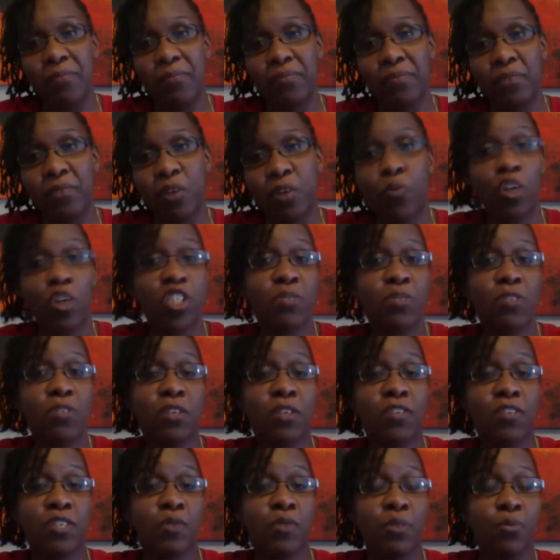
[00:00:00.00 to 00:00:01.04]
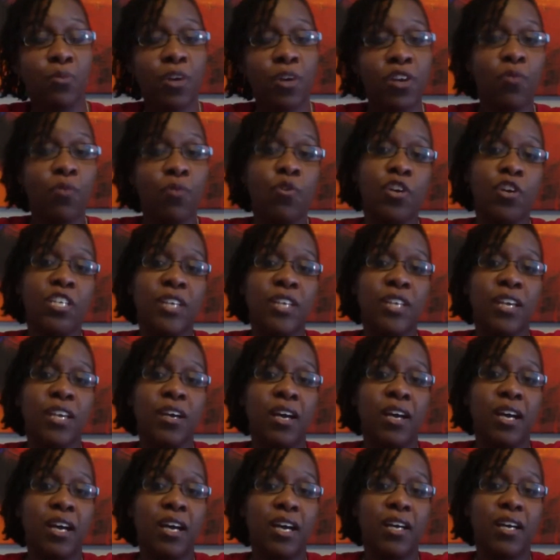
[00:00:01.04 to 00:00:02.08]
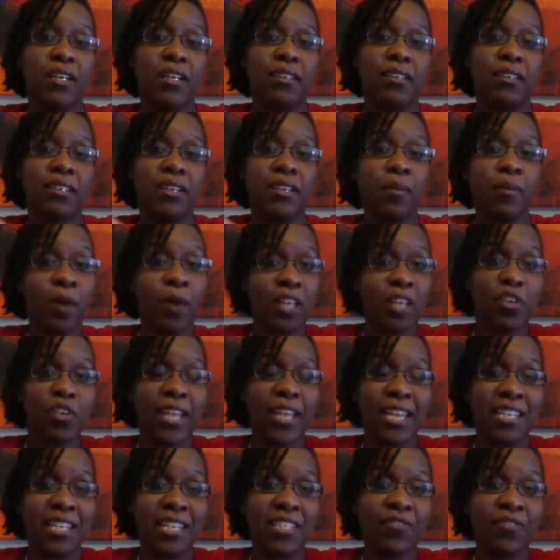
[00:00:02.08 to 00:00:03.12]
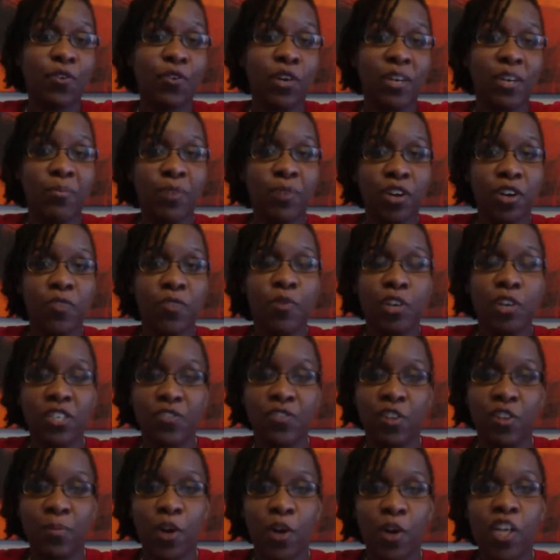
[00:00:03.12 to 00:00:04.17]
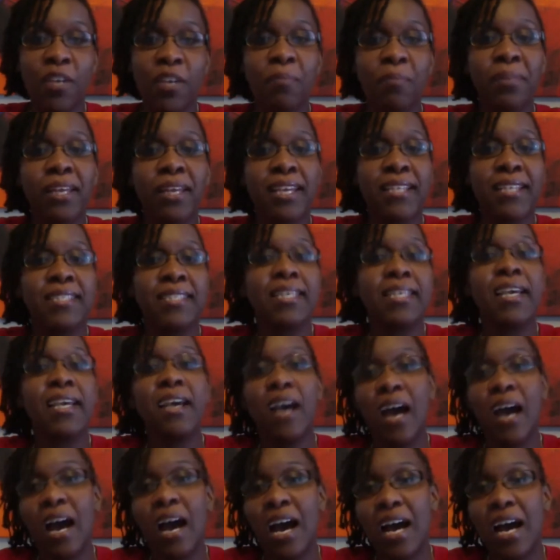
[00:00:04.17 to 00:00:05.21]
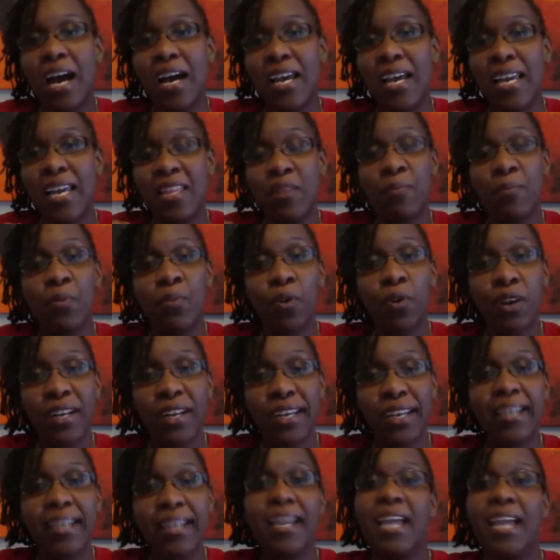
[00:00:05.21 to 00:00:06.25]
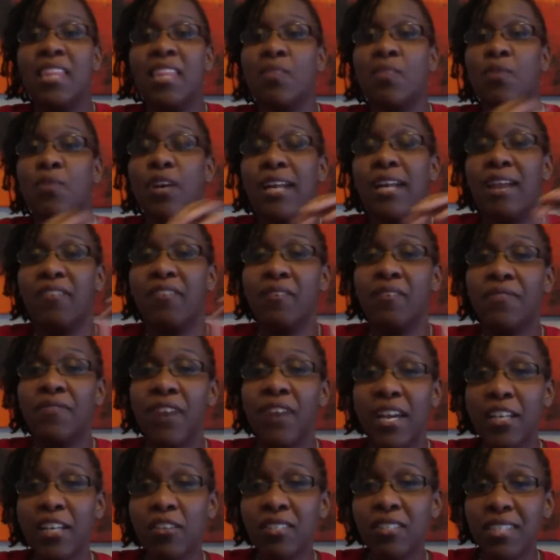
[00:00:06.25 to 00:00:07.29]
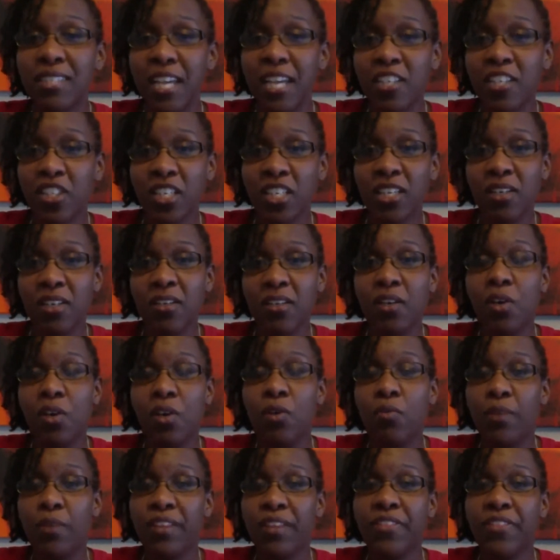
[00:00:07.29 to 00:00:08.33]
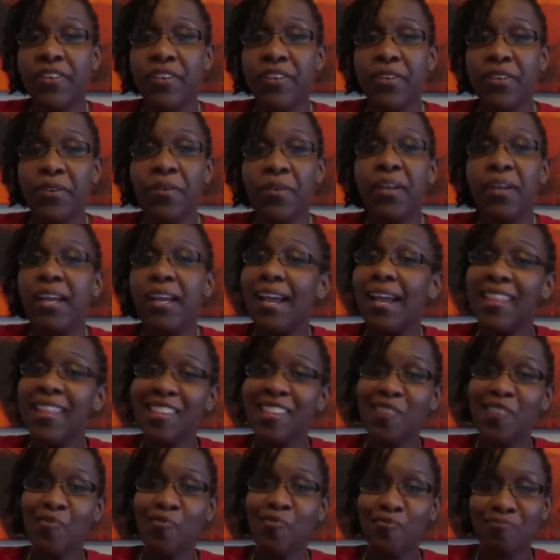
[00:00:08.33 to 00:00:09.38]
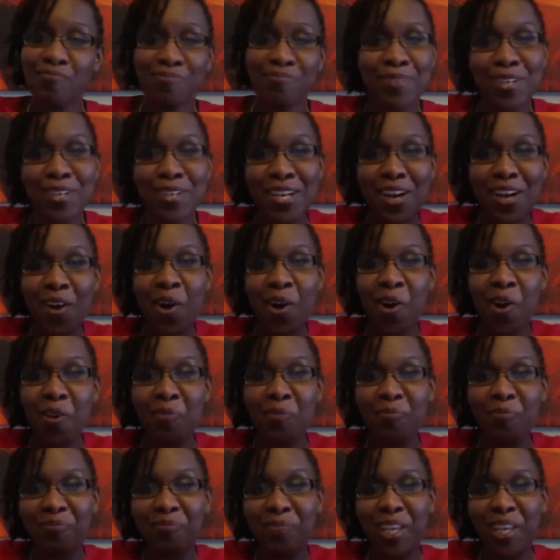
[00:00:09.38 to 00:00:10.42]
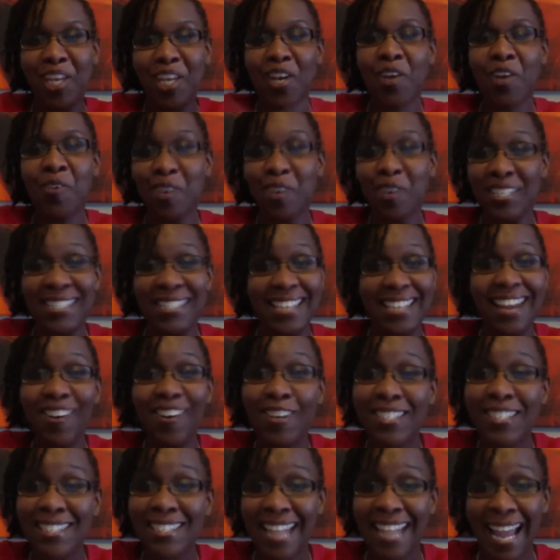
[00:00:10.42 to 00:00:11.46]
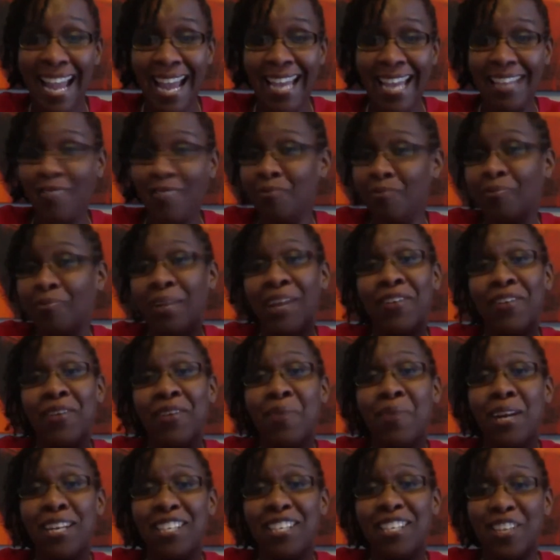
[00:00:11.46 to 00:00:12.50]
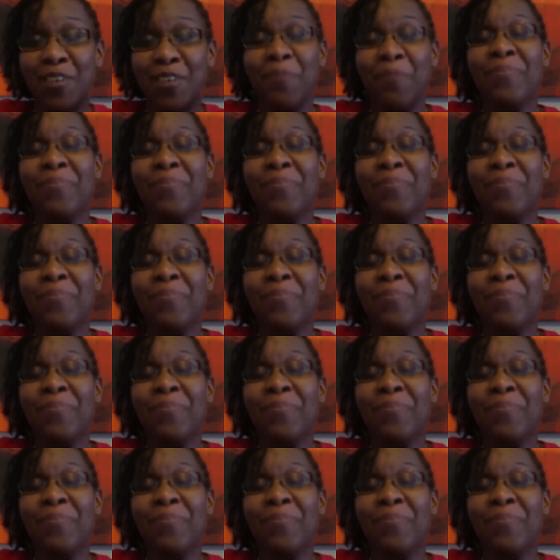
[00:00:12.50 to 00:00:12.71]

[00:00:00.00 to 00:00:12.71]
worship service with Prayer Warriors, Apostle Candace Ford and Prayer Warriors for the Marketplace in the morning. And then we're going to have a final session with you. And then you can go home, you know, or stay, whatever you want to do,